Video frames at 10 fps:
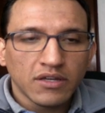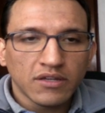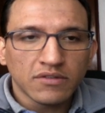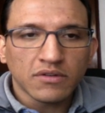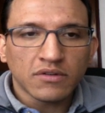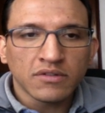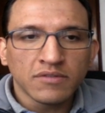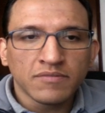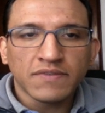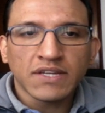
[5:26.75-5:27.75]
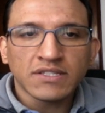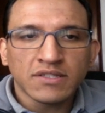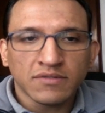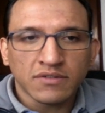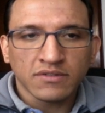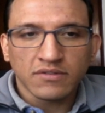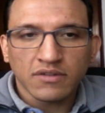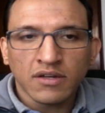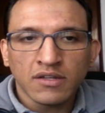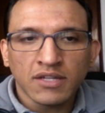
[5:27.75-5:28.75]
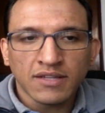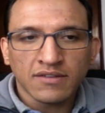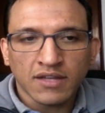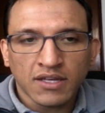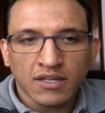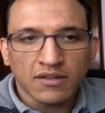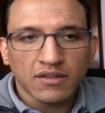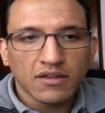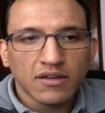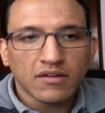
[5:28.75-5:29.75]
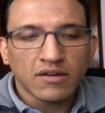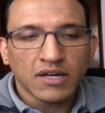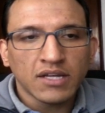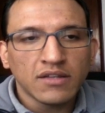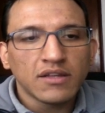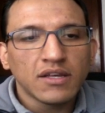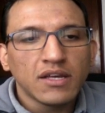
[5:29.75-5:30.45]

He's holding vegetables on his hand, right?